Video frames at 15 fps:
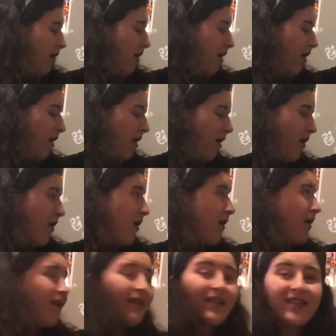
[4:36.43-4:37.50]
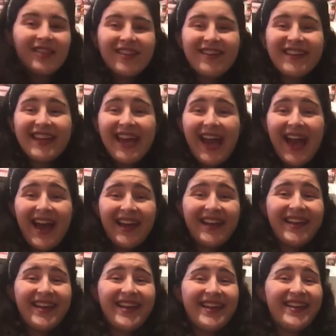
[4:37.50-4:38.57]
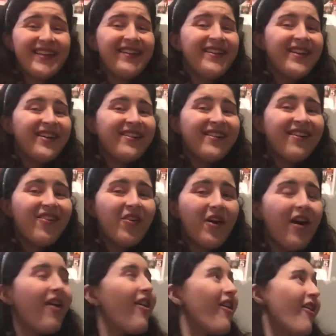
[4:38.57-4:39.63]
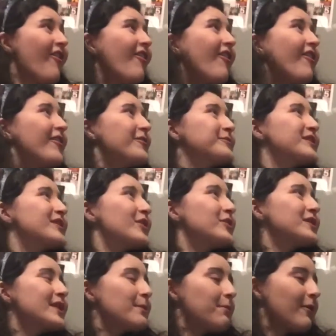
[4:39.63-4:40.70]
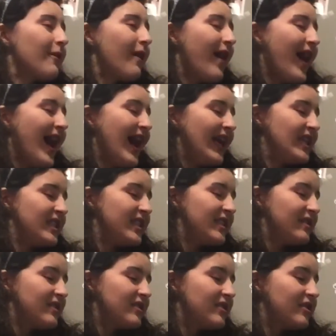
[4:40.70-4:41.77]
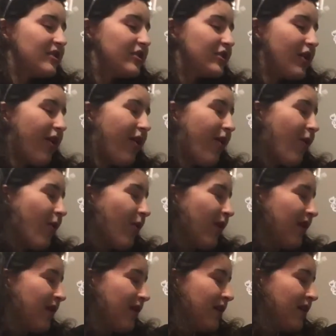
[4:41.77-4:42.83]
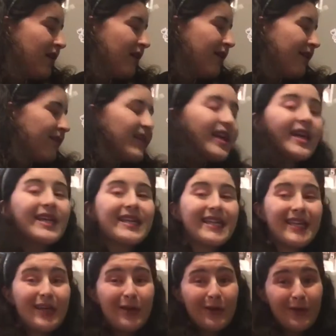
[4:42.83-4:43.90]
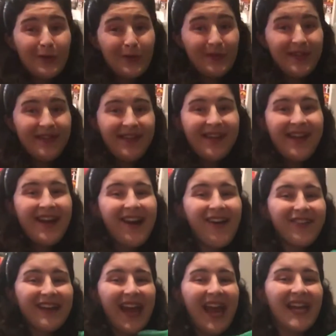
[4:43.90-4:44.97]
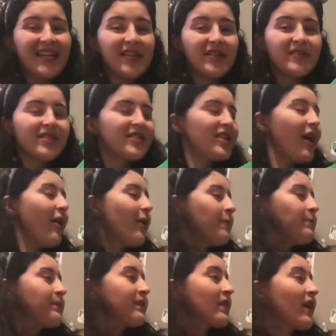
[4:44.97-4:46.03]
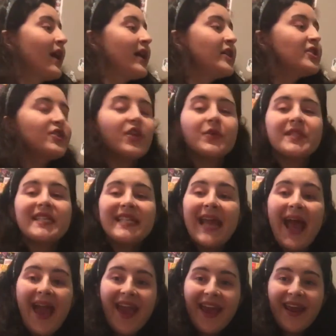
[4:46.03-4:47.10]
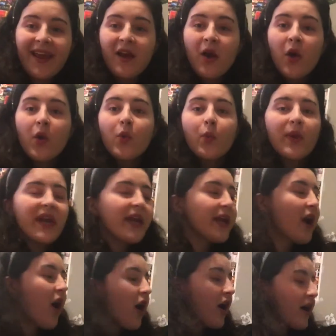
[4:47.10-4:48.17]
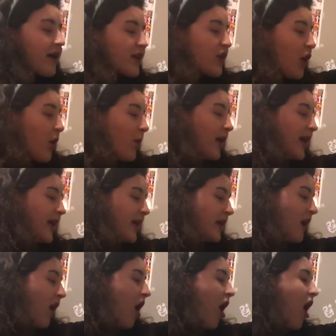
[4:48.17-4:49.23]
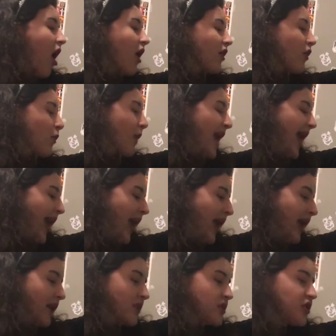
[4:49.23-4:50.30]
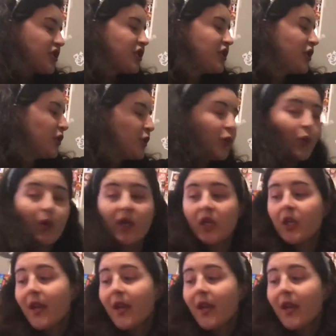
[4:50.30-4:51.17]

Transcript: Oh, look at it. Oh, I'm so surprised. It's so cute. Okay, so today we are going all the way to